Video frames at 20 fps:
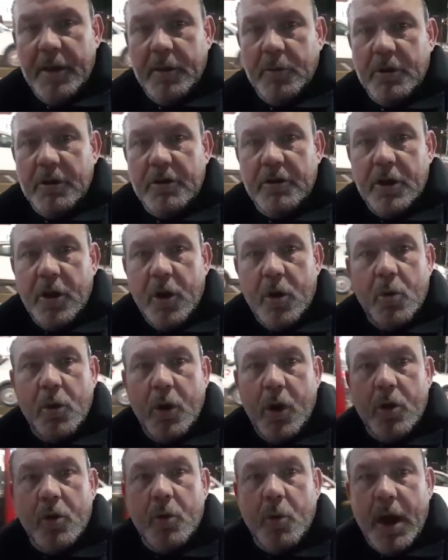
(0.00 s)
We're a
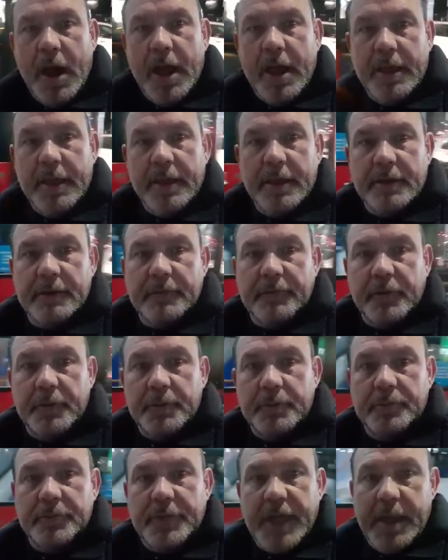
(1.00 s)
long way
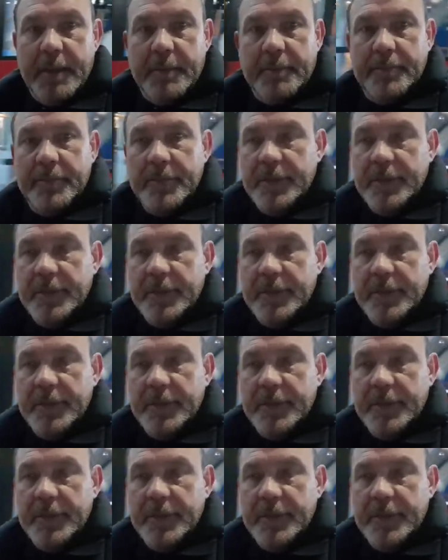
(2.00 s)
from them.